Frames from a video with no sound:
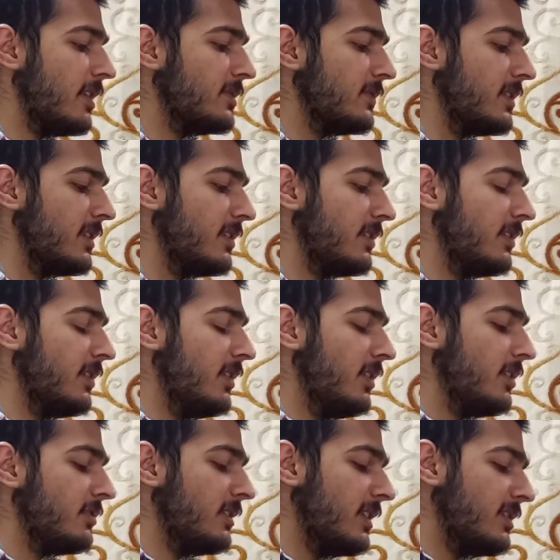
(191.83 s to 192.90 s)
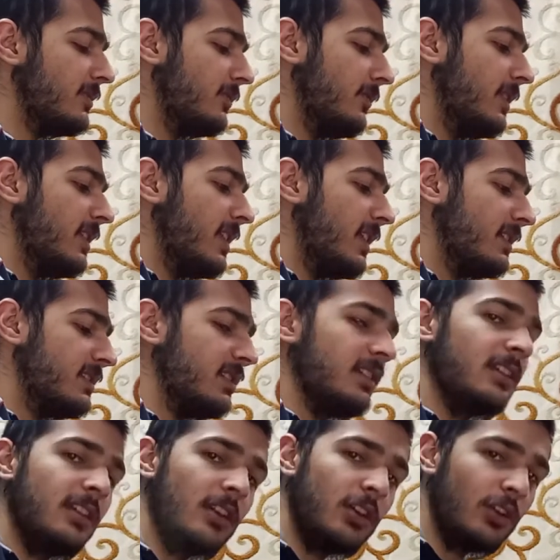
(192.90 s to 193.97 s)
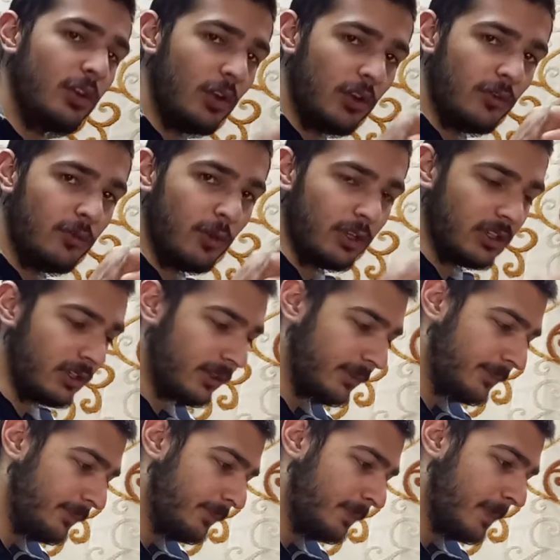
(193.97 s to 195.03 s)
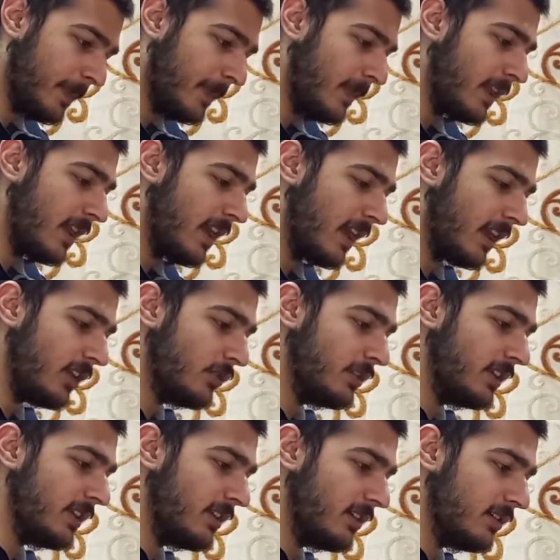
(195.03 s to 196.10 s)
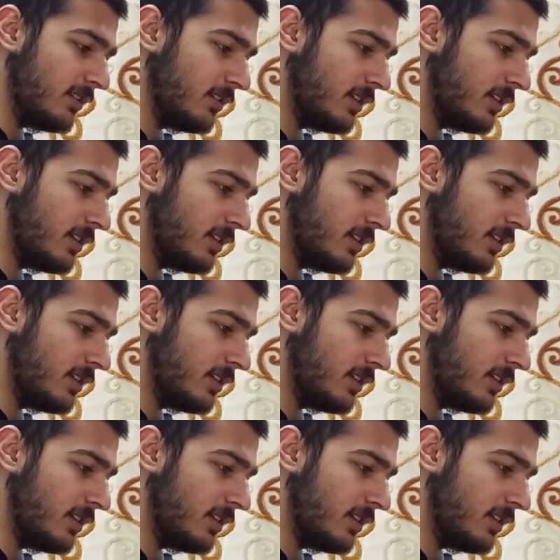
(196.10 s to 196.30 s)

transfer it. So that's one karchi of water. I can do that